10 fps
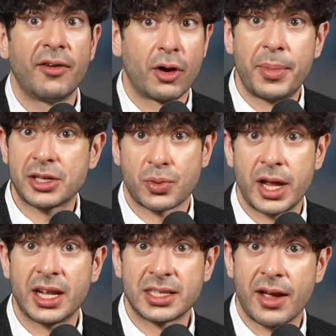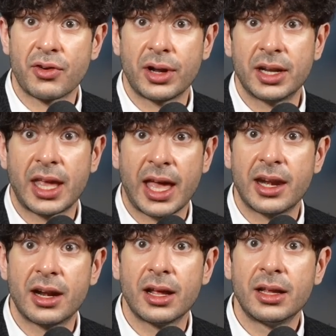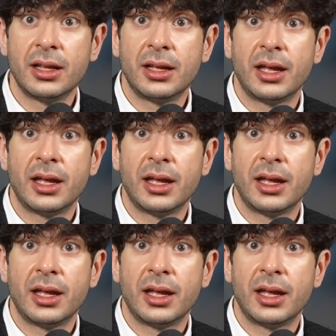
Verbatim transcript: of our best ratings ever in Canada,